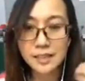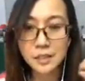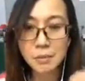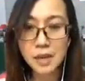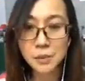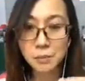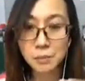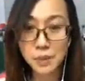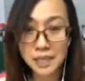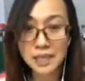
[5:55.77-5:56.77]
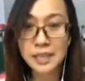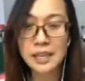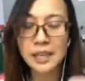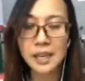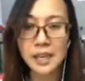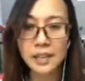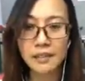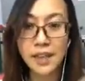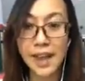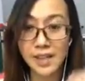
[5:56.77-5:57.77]
must be
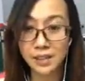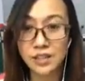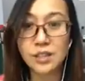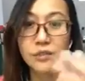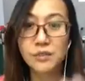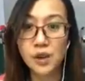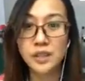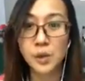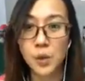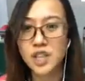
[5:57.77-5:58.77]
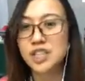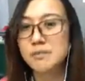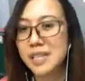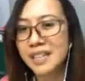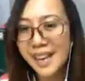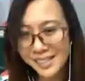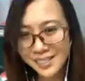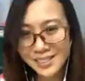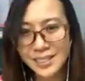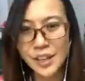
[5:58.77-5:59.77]
the answer for the question being
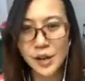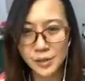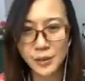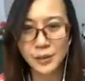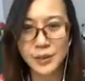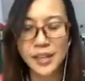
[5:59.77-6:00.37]
asked also.